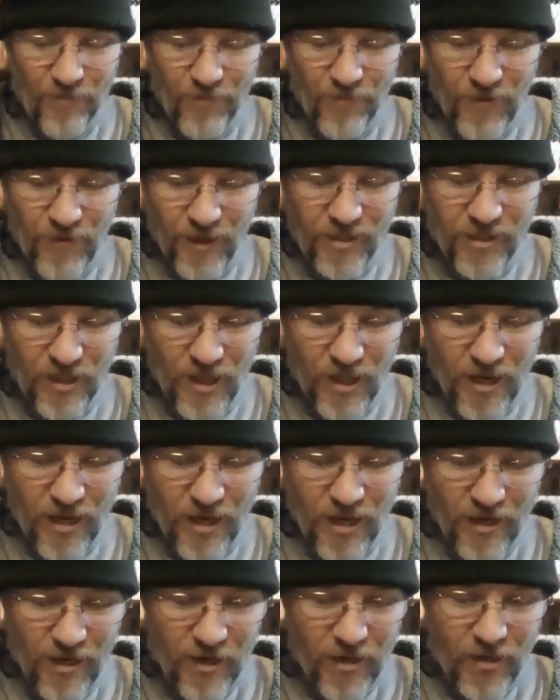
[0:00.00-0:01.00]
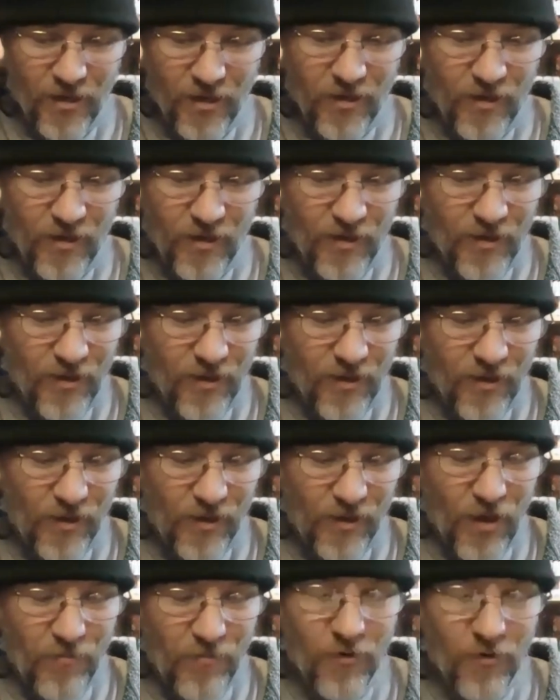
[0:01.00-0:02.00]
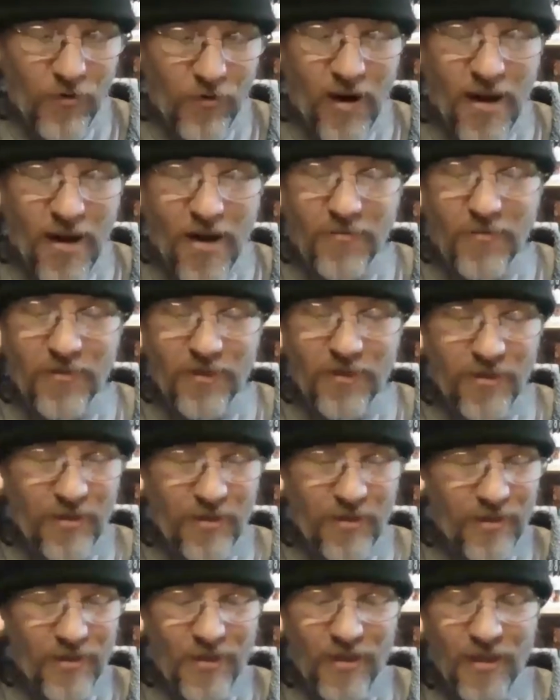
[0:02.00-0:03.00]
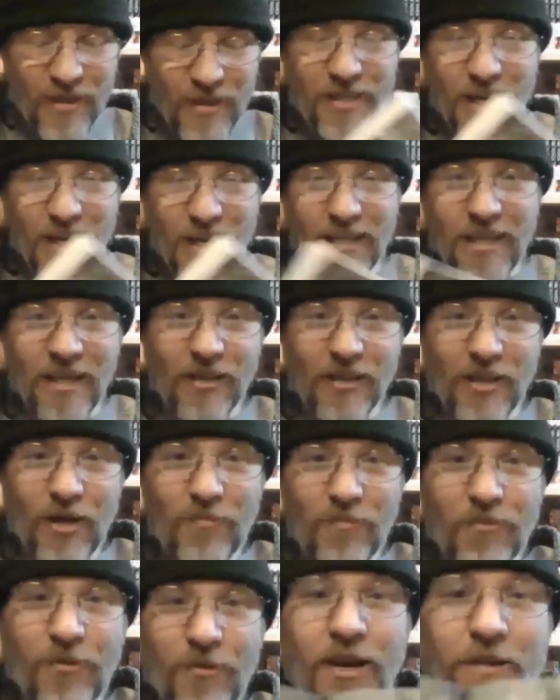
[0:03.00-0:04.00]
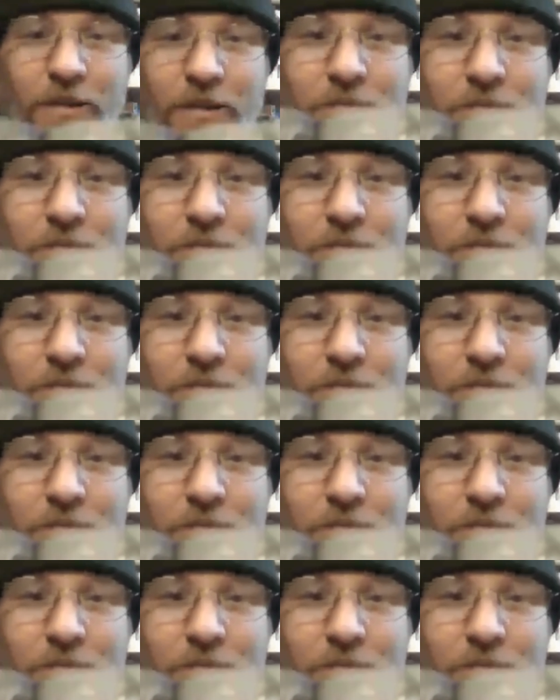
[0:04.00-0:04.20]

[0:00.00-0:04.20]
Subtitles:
It's like Lovecraft. It's got that Lovecraft